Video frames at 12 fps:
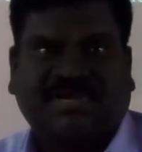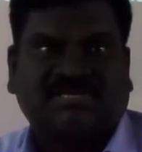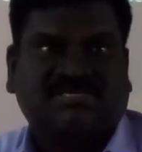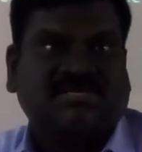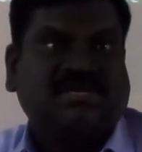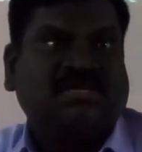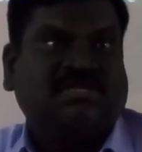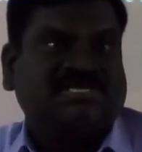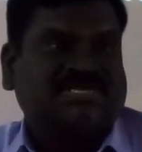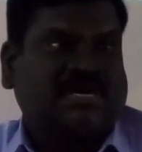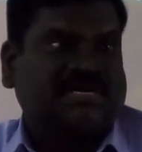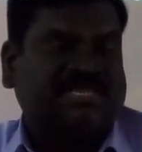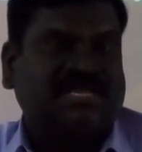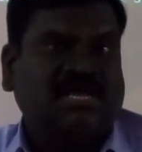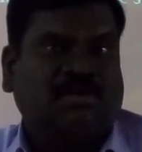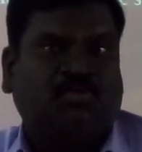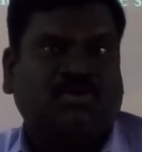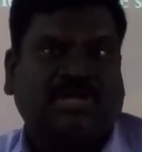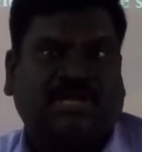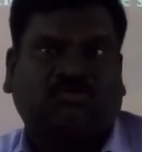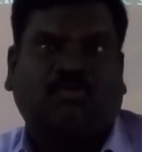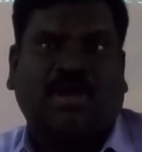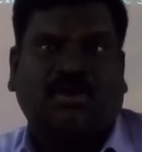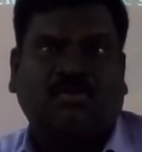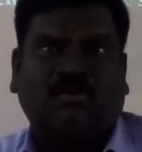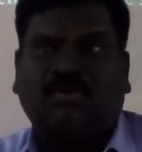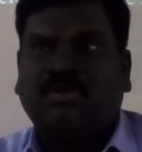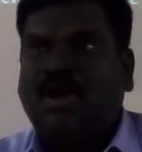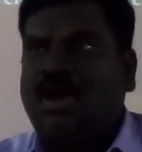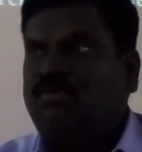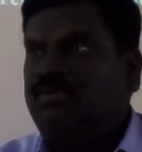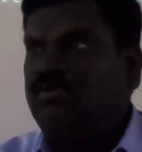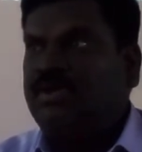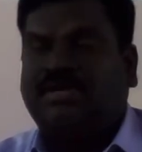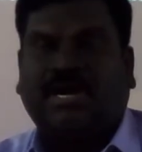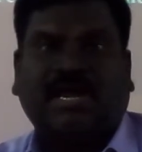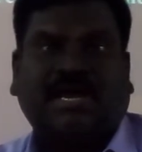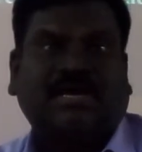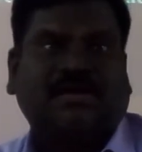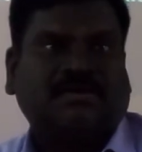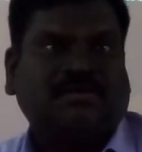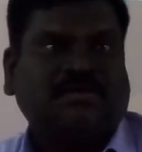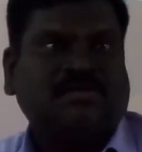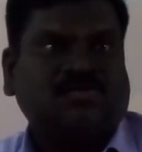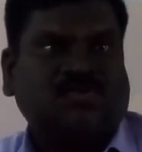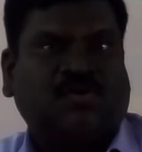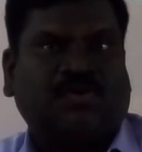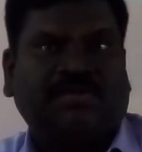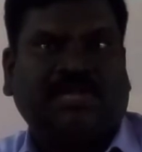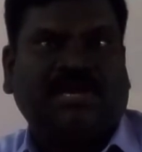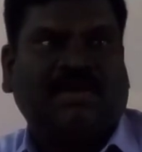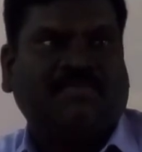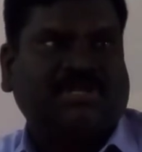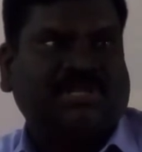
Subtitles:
because they started thinking about the earthquake. No, how do it occur? So they named